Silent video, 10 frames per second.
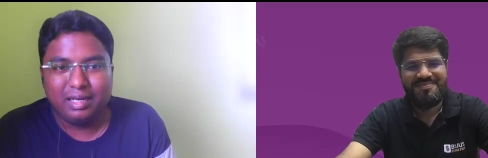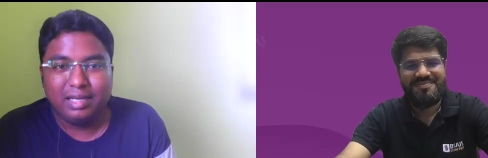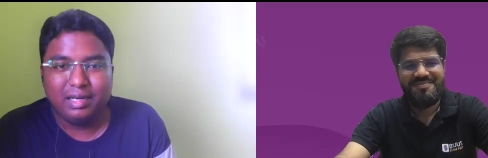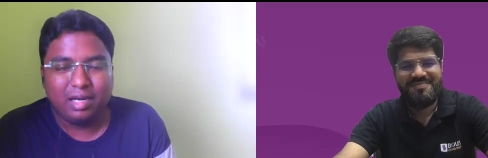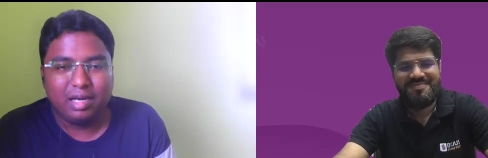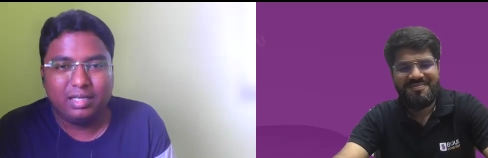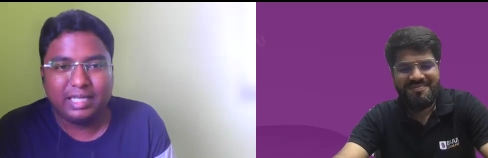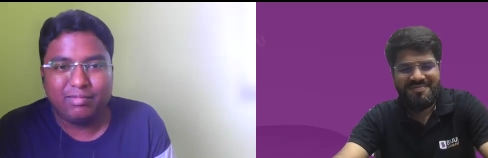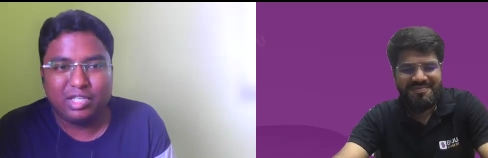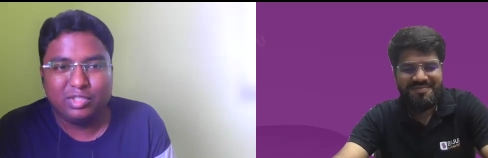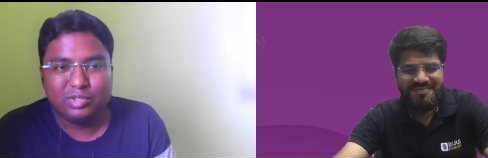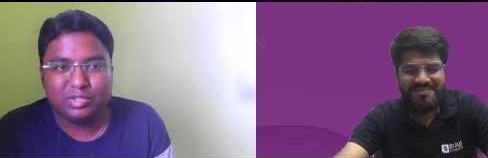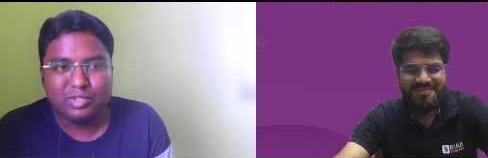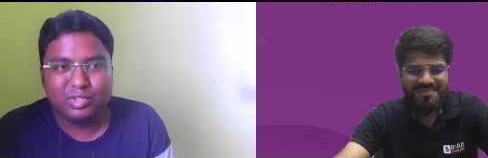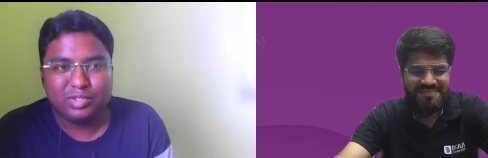Speaker 1: learn a lot. I want
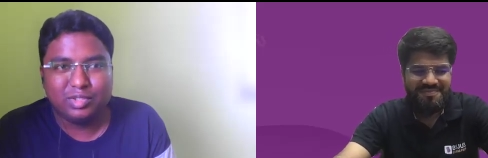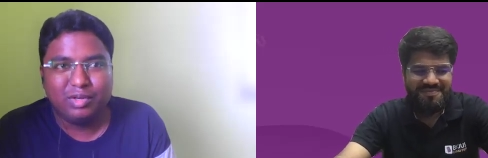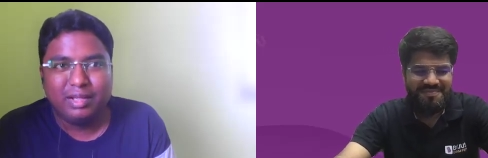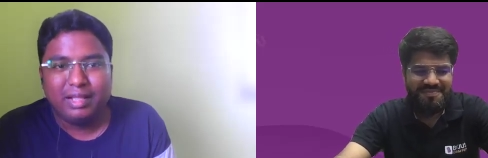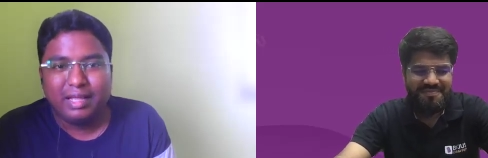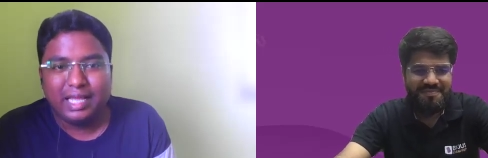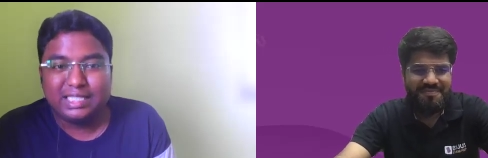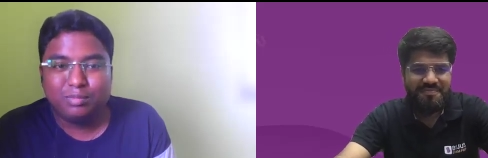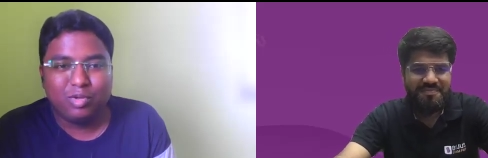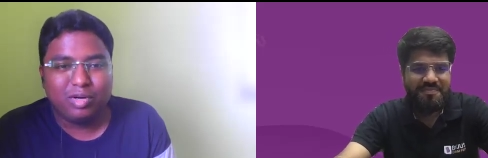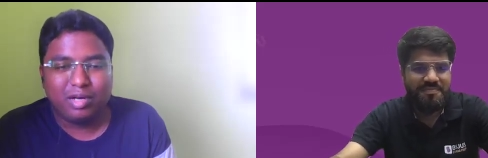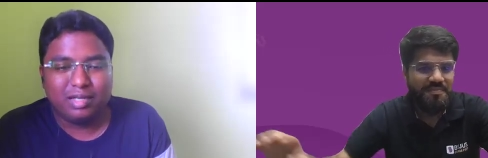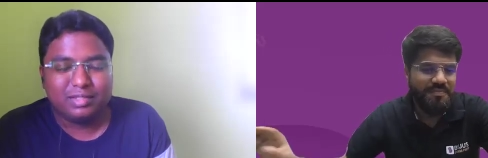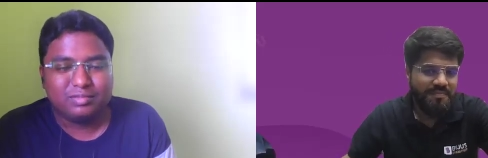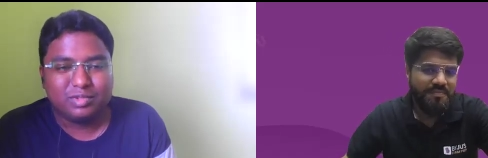to explore a lot.
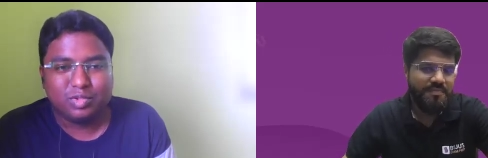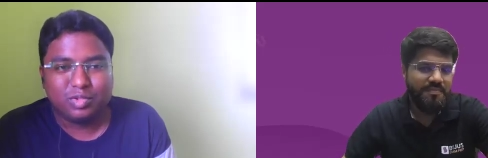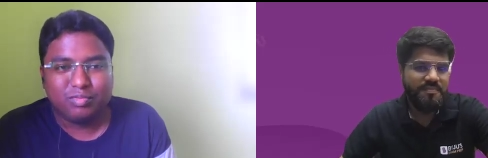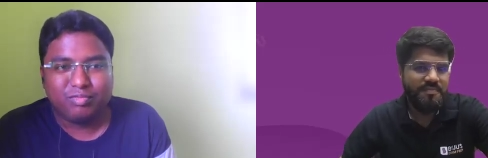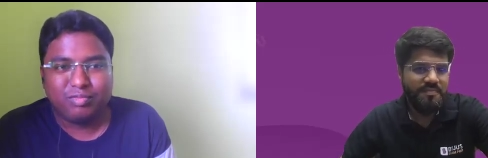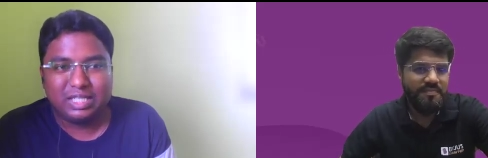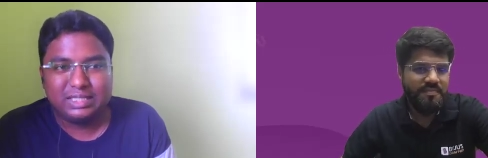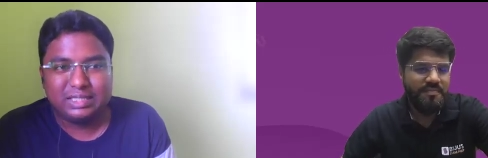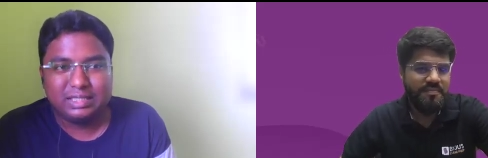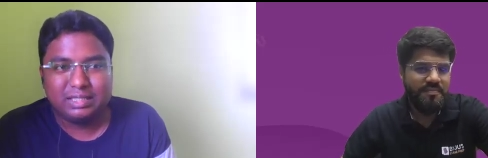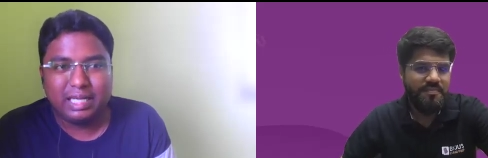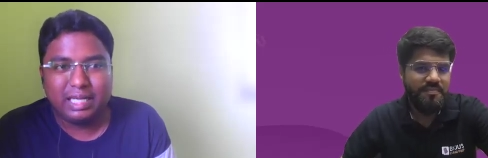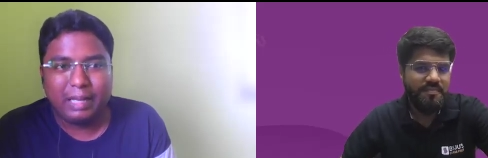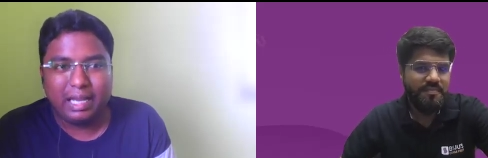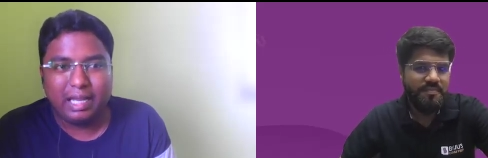So first I
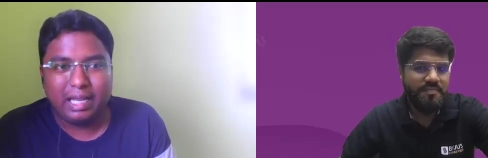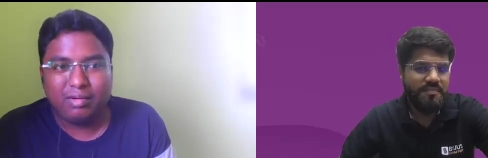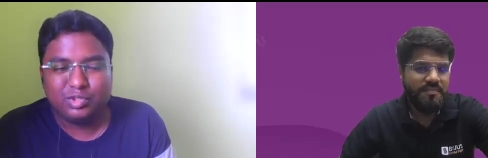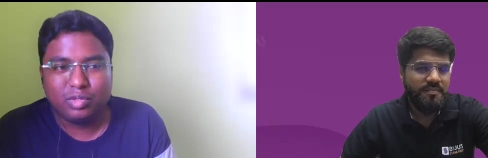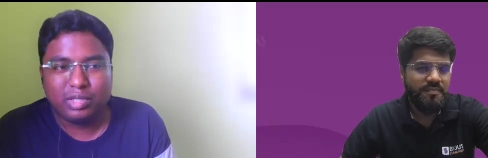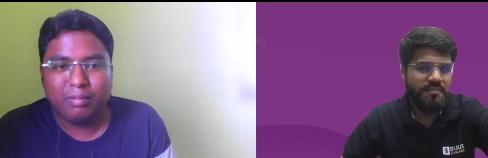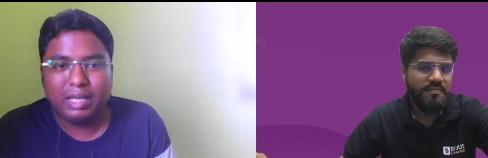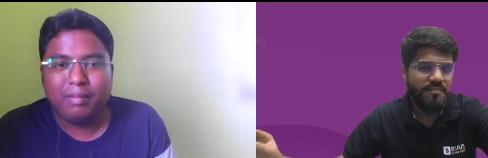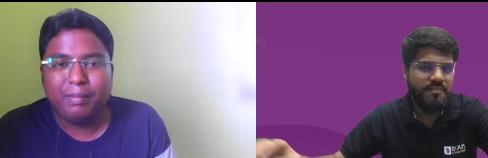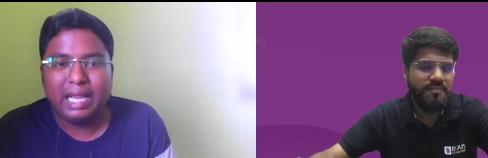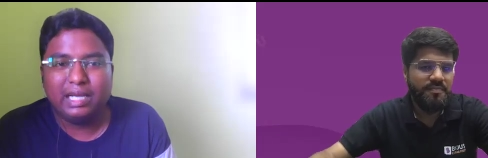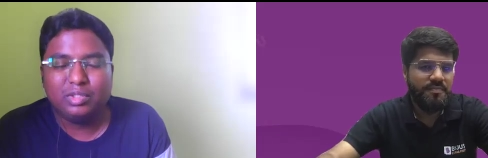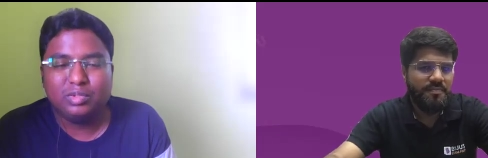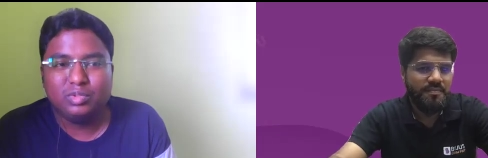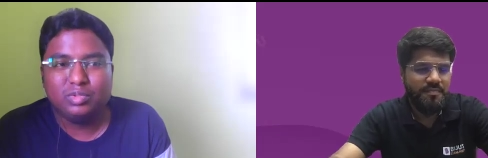plan, so I plan to
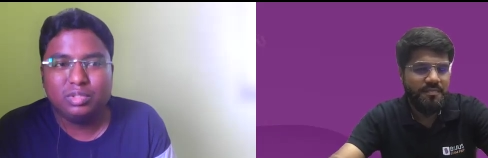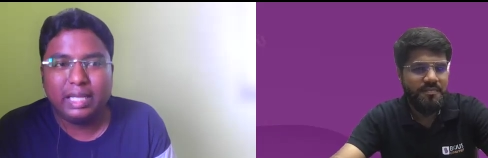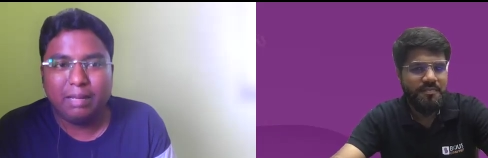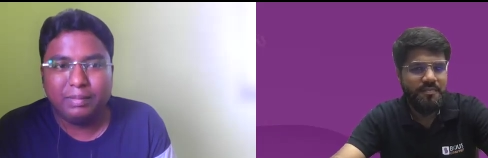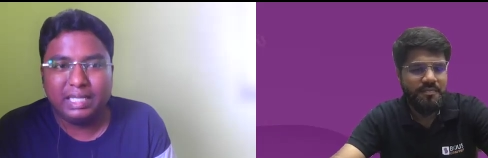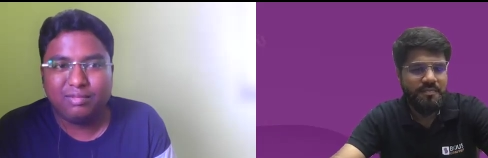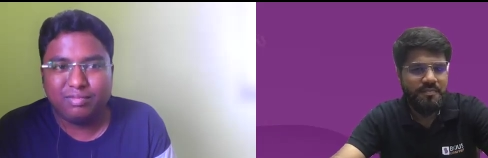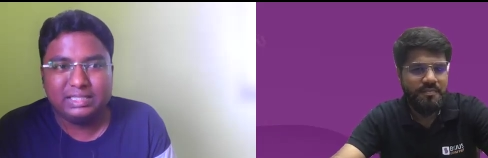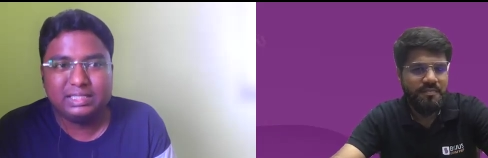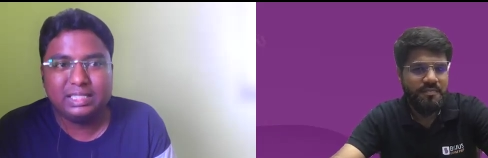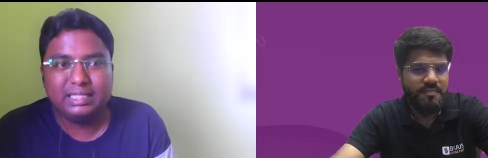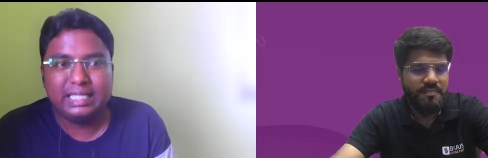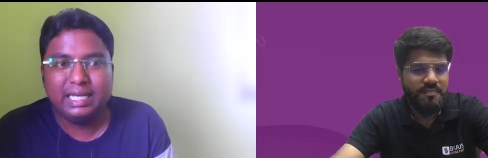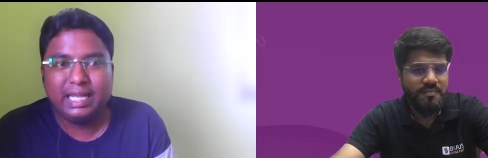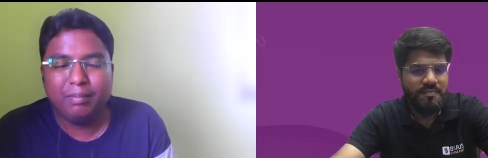do M Tech first, and then I
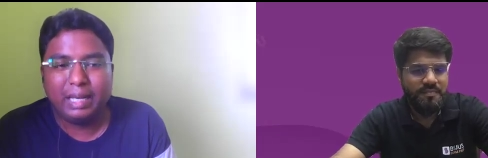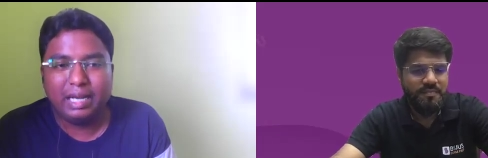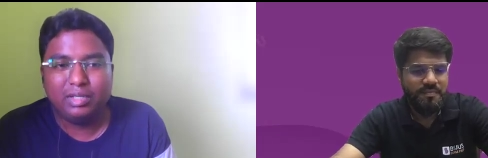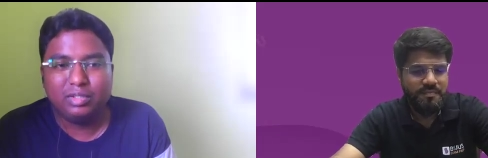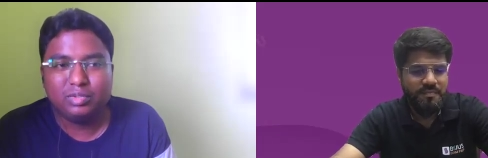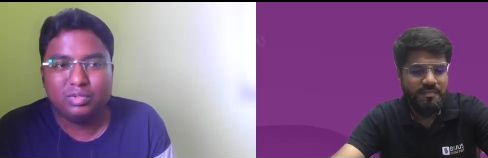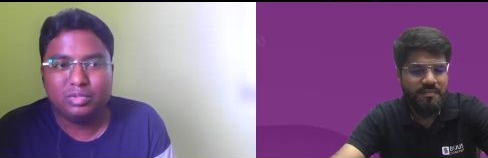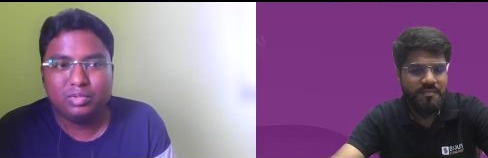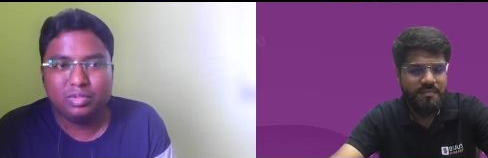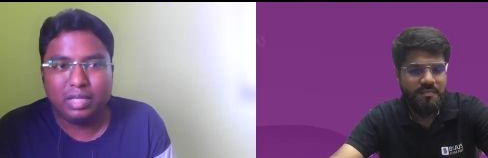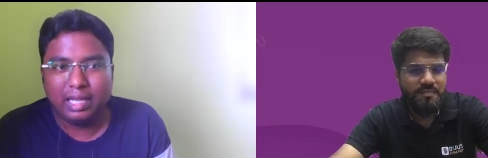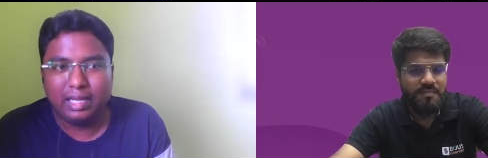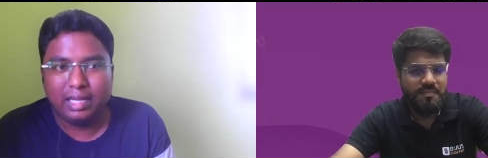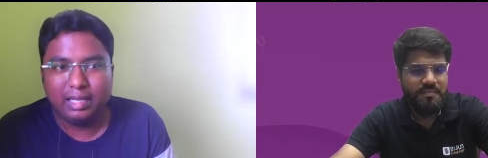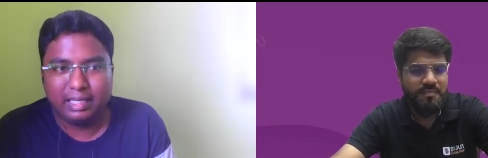plan to uh,
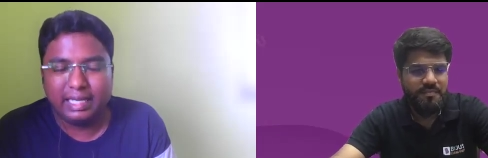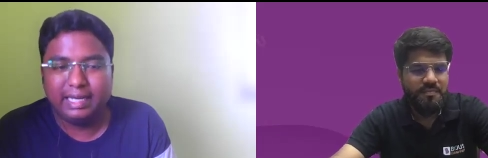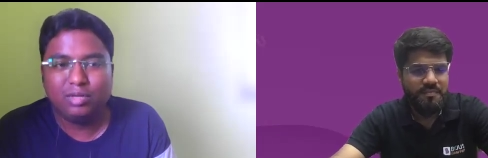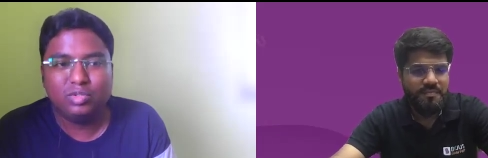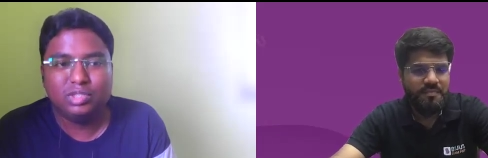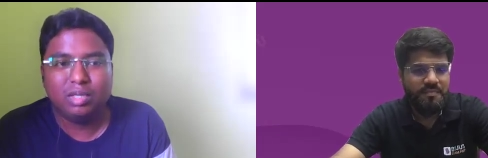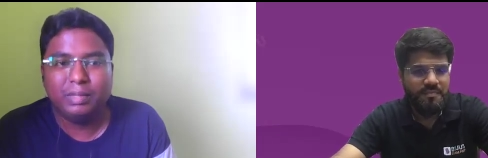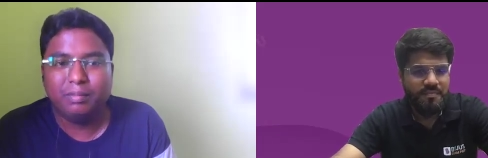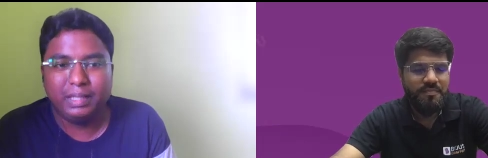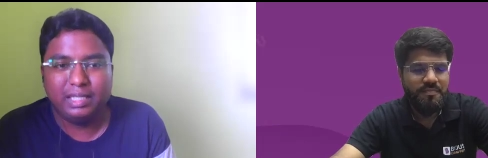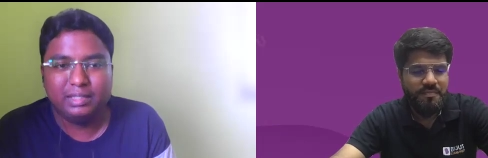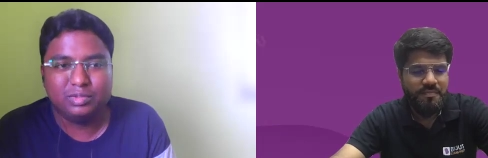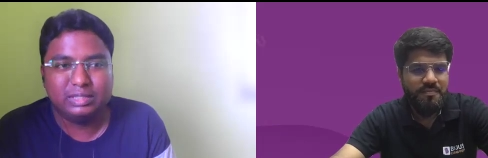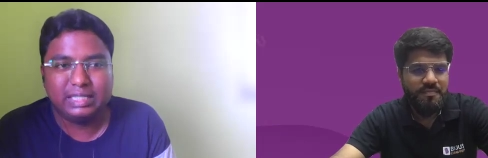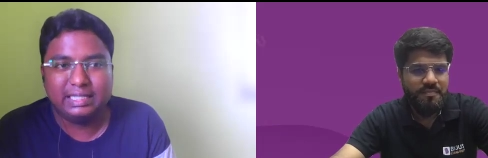get a good job in P S U. That's
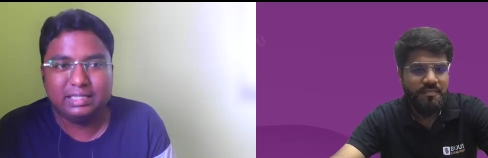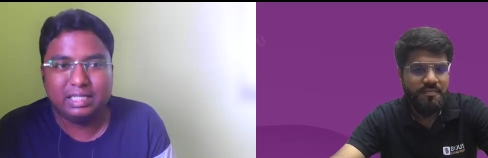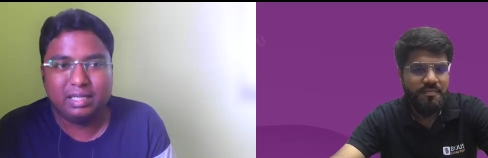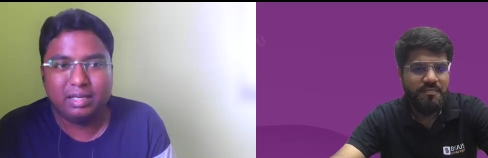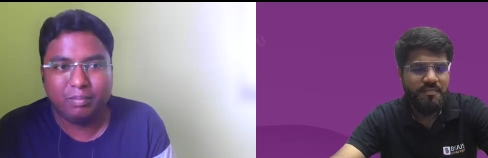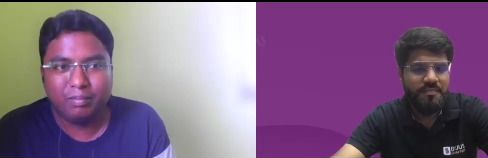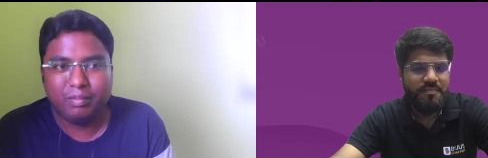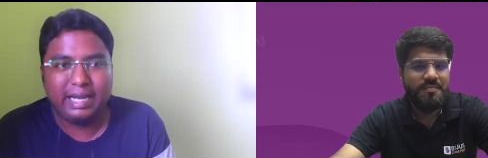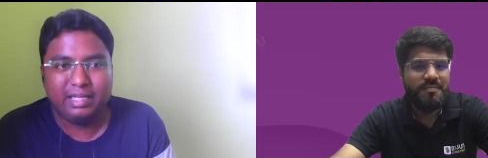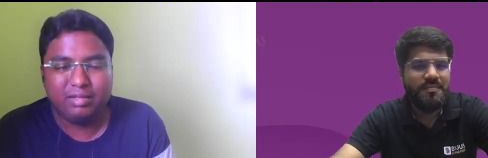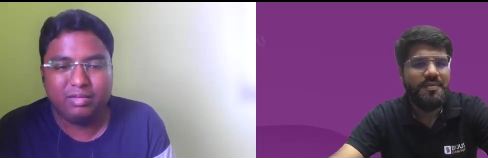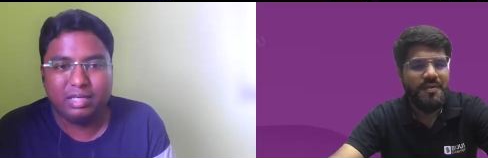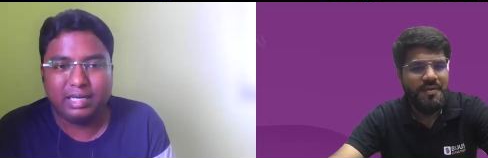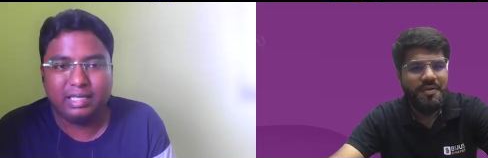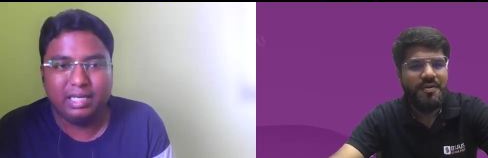uh, planning currently
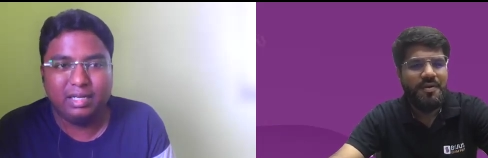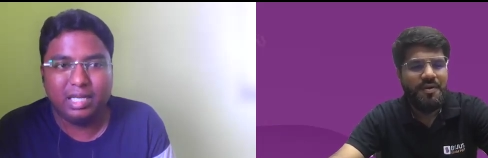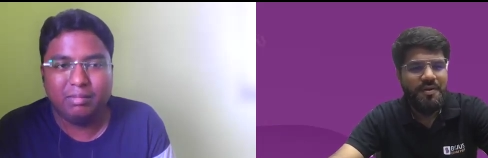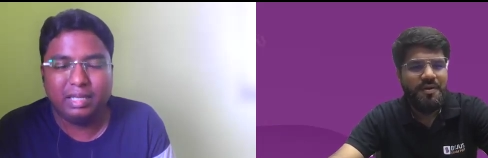I'm having.